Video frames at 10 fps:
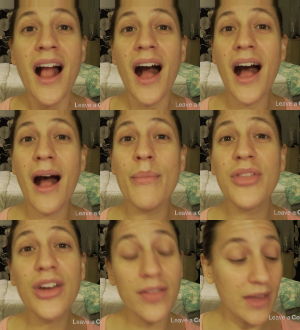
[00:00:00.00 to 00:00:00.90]

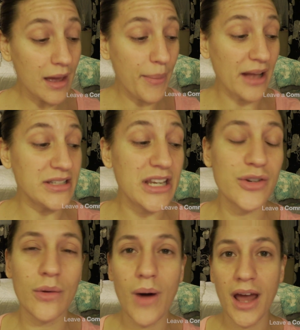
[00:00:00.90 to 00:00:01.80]
The good thing about tea
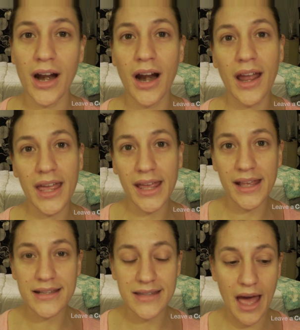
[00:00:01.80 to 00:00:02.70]
tree water
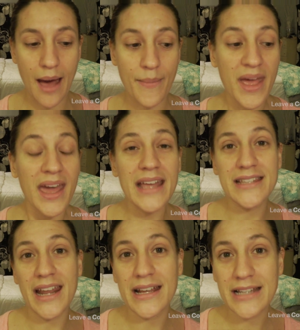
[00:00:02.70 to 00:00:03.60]
is it's
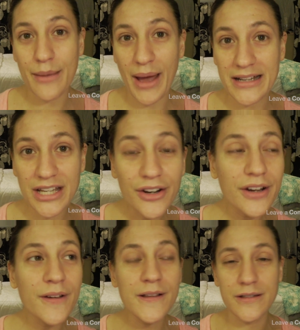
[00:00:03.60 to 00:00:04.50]
an
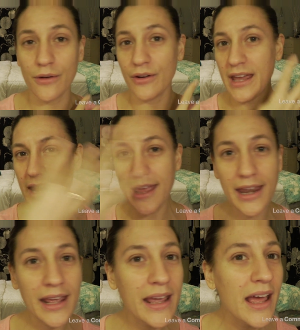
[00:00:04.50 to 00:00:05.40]
antibacterial, so it'll get
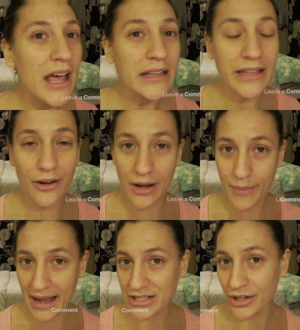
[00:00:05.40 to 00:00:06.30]
any lingering
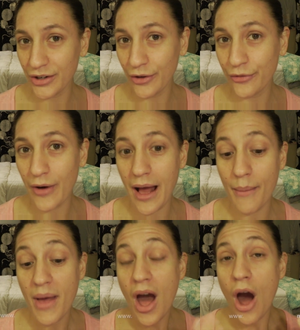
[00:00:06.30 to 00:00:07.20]
bacterial from,